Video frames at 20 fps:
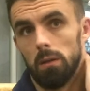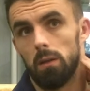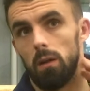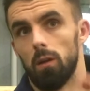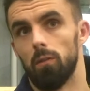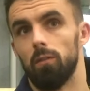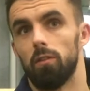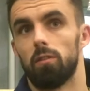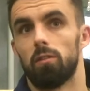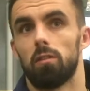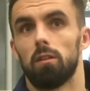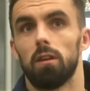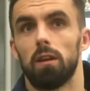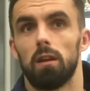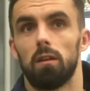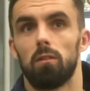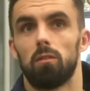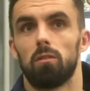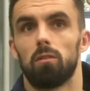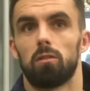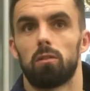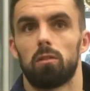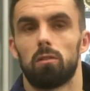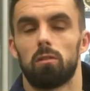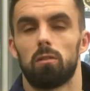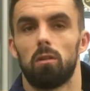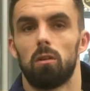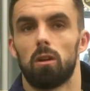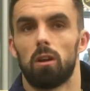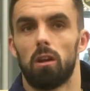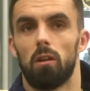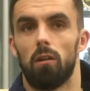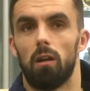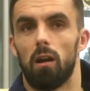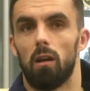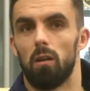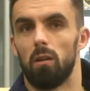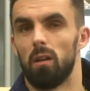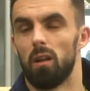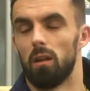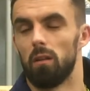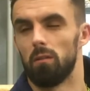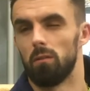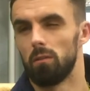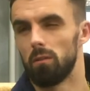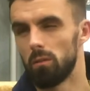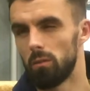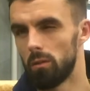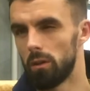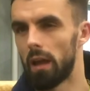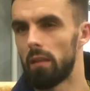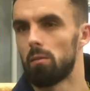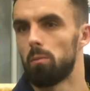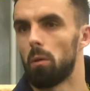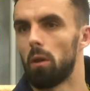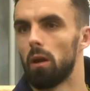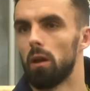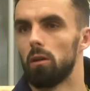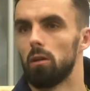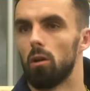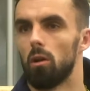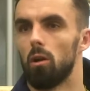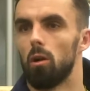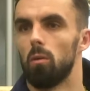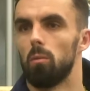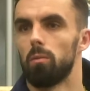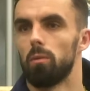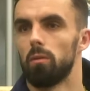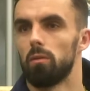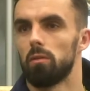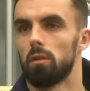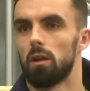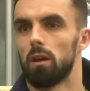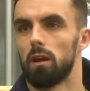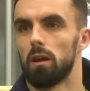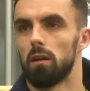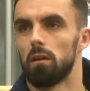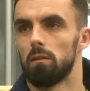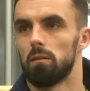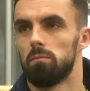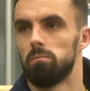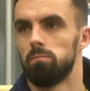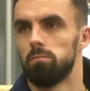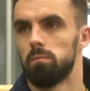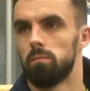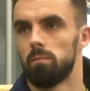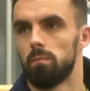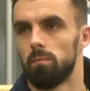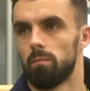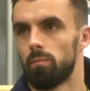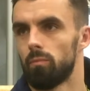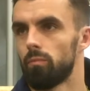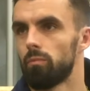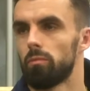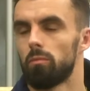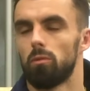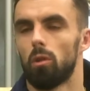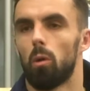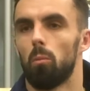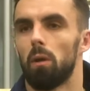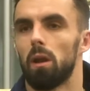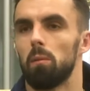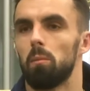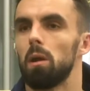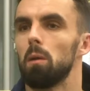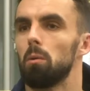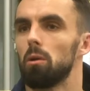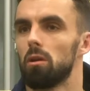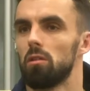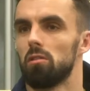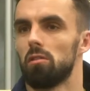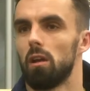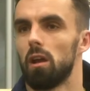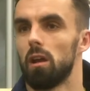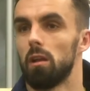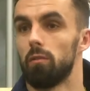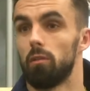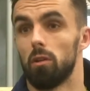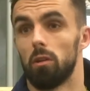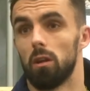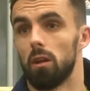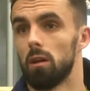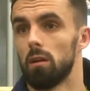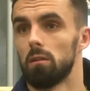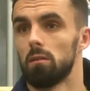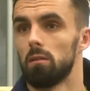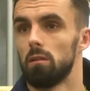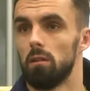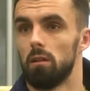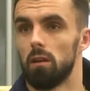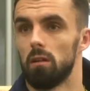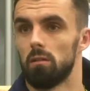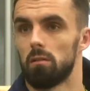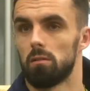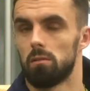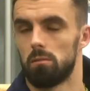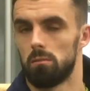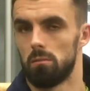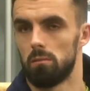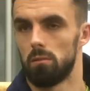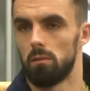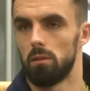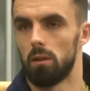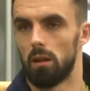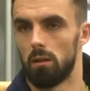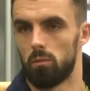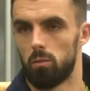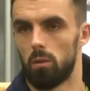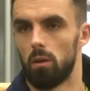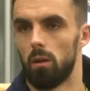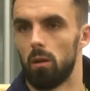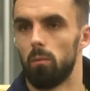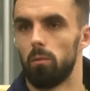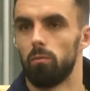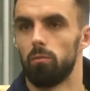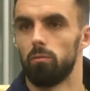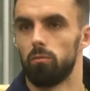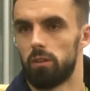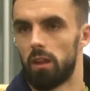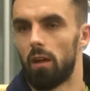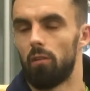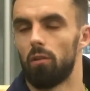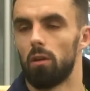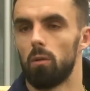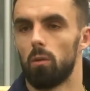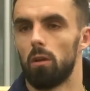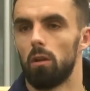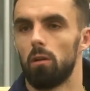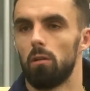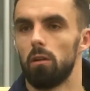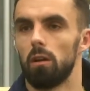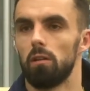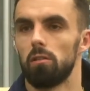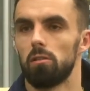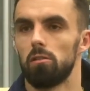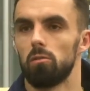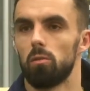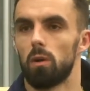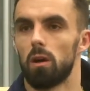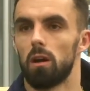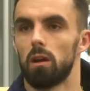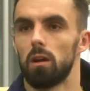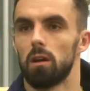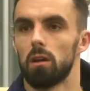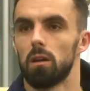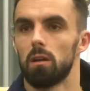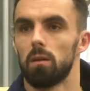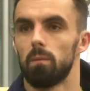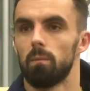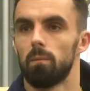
obviously, just looking around and then you get to play in Europe, it's like, not many people can say they've done that. And that's one of them, definitely one of the reasons why, yeah.